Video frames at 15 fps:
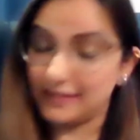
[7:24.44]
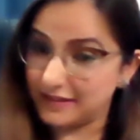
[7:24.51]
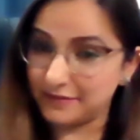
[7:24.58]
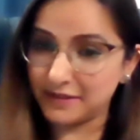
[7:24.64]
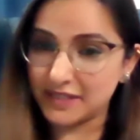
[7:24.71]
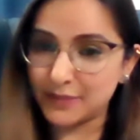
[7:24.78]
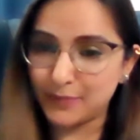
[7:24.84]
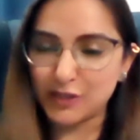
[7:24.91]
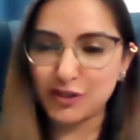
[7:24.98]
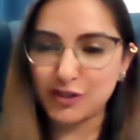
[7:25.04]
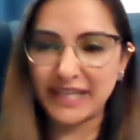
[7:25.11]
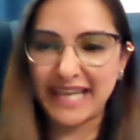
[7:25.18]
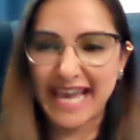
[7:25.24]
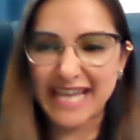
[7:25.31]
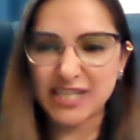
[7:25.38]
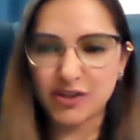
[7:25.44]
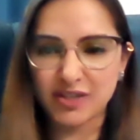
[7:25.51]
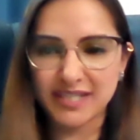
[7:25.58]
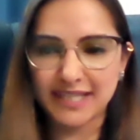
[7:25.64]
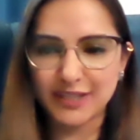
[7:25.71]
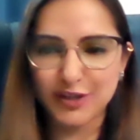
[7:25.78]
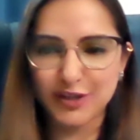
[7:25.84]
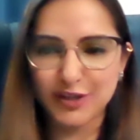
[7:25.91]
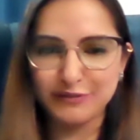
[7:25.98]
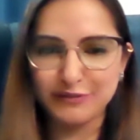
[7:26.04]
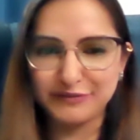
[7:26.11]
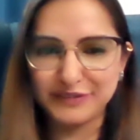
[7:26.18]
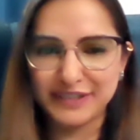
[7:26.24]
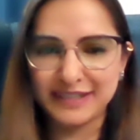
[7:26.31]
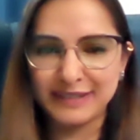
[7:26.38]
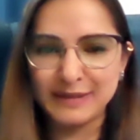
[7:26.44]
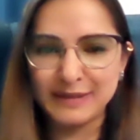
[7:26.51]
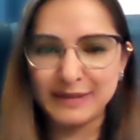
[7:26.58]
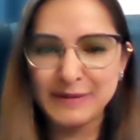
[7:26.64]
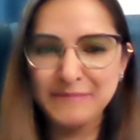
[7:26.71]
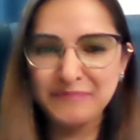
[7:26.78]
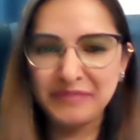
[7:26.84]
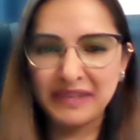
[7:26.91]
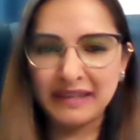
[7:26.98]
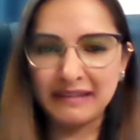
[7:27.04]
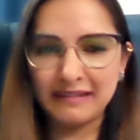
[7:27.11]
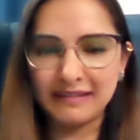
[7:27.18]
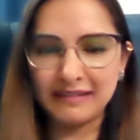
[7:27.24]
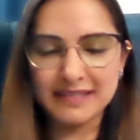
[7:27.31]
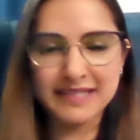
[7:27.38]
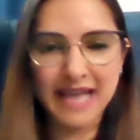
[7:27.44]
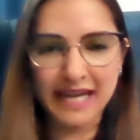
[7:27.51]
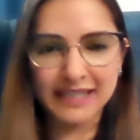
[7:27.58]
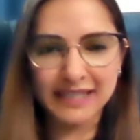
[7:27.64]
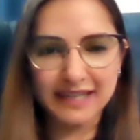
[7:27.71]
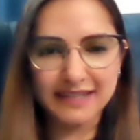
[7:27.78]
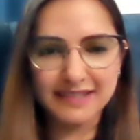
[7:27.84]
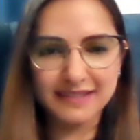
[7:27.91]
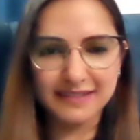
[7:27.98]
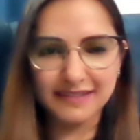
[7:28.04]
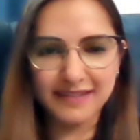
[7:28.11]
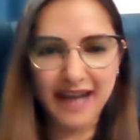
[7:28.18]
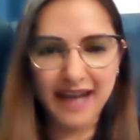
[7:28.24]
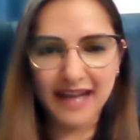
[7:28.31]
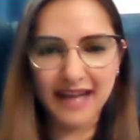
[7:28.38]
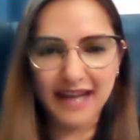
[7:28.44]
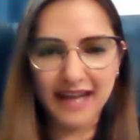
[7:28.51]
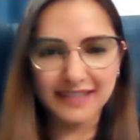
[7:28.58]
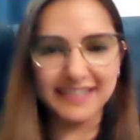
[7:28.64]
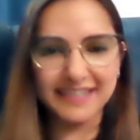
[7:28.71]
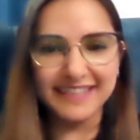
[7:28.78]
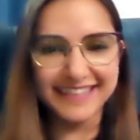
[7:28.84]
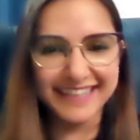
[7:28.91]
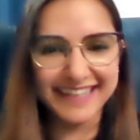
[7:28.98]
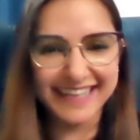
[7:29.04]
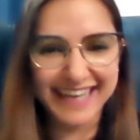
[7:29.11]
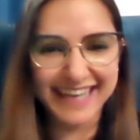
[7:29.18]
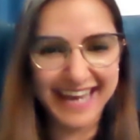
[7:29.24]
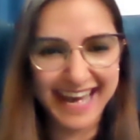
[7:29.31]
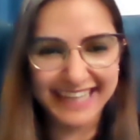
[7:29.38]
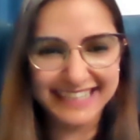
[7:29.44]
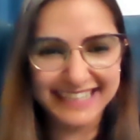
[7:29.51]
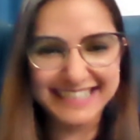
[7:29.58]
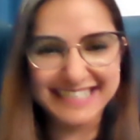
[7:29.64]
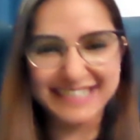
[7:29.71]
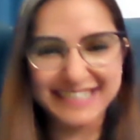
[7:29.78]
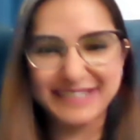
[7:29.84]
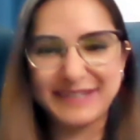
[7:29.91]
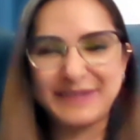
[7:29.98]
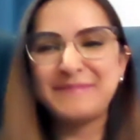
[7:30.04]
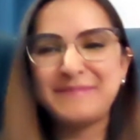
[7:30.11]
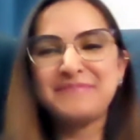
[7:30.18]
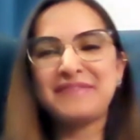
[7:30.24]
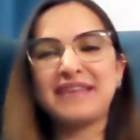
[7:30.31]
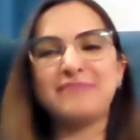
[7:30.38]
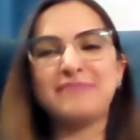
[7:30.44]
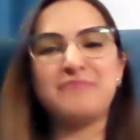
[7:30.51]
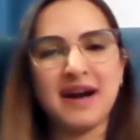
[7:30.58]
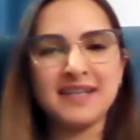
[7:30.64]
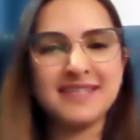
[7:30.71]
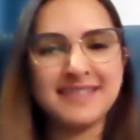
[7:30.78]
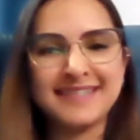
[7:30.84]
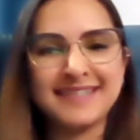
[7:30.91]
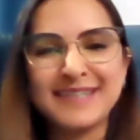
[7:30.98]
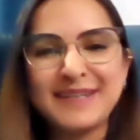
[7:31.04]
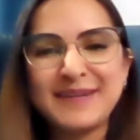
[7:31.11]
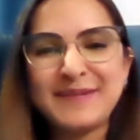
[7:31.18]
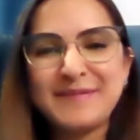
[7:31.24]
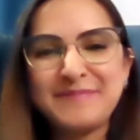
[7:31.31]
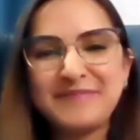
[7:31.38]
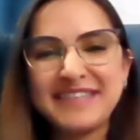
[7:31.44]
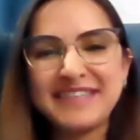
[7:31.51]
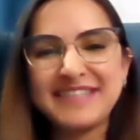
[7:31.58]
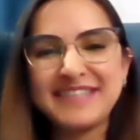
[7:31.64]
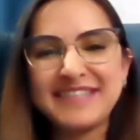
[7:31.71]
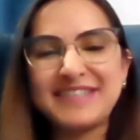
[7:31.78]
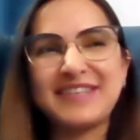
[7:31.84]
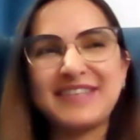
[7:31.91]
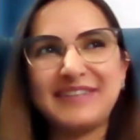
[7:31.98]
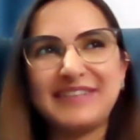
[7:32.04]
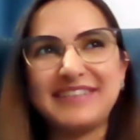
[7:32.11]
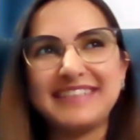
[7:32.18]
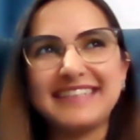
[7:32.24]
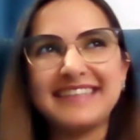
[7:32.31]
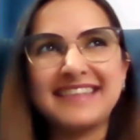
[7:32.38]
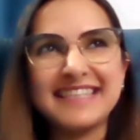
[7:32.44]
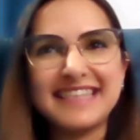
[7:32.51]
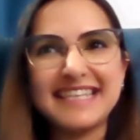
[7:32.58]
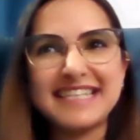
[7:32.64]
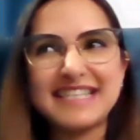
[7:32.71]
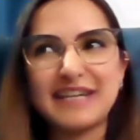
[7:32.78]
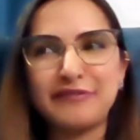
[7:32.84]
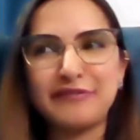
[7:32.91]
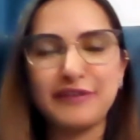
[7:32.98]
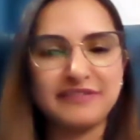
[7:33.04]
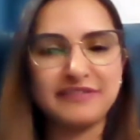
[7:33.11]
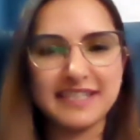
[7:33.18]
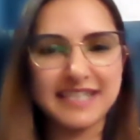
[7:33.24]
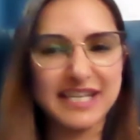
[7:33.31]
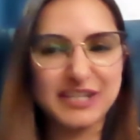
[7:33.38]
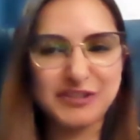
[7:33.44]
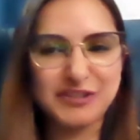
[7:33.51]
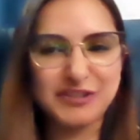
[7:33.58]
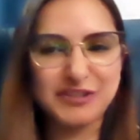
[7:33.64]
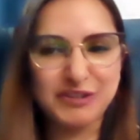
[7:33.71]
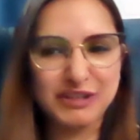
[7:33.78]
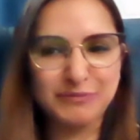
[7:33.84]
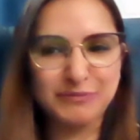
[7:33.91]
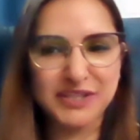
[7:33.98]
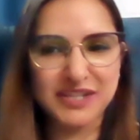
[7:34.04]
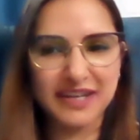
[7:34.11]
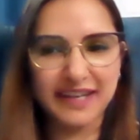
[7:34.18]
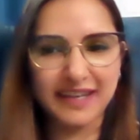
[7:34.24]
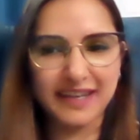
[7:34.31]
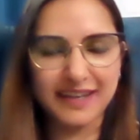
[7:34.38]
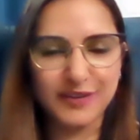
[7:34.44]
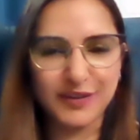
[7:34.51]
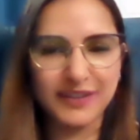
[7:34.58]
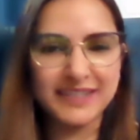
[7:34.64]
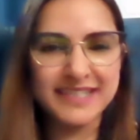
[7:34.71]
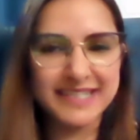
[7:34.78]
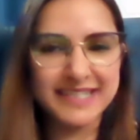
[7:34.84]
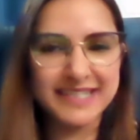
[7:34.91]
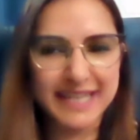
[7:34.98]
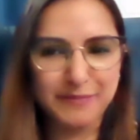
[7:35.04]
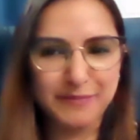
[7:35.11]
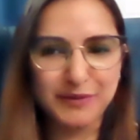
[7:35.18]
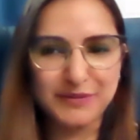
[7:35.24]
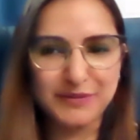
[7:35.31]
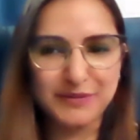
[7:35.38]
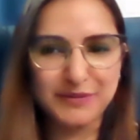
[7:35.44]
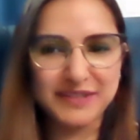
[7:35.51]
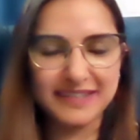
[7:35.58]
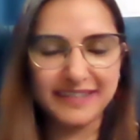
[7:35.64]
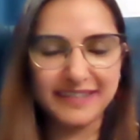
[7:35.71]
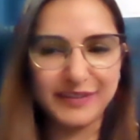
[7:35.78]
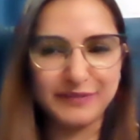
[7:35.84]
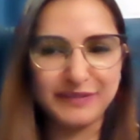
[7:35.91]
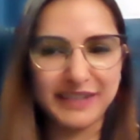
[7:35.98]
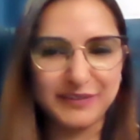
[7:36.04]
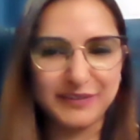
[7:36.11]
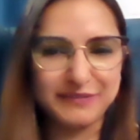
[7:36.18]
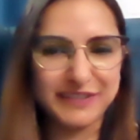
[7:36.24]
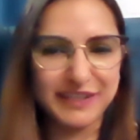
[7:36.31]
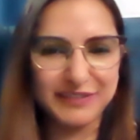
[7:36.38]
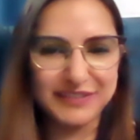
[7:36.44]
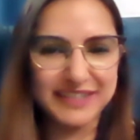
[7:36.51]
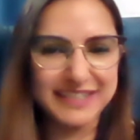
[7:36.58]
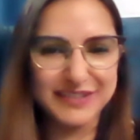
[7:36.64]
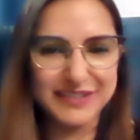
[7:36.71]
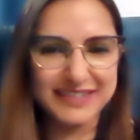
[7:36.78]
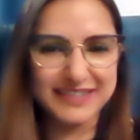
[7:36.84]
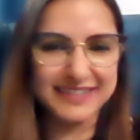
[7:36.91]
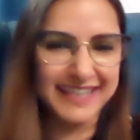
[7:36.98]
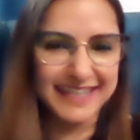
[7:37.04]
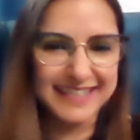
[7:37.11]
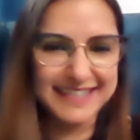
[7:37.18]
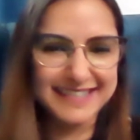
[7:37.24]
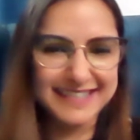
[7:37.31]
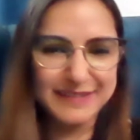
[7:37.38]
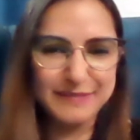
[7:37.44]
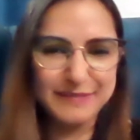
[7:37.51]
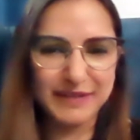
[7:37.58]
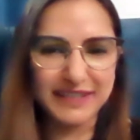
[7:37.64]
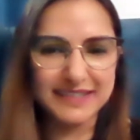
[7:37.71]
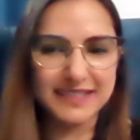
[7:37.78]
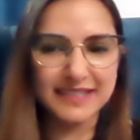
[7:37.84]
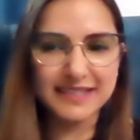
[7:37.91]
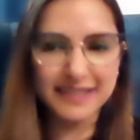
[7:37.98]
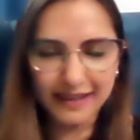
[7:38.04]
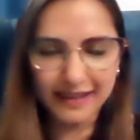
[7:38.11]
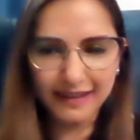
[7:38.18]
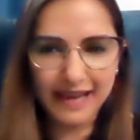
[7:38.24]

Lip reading: especially extra set of sanitizer and masks. So these are few of the essentials which I cannot step out, you know, without these things, because this thing,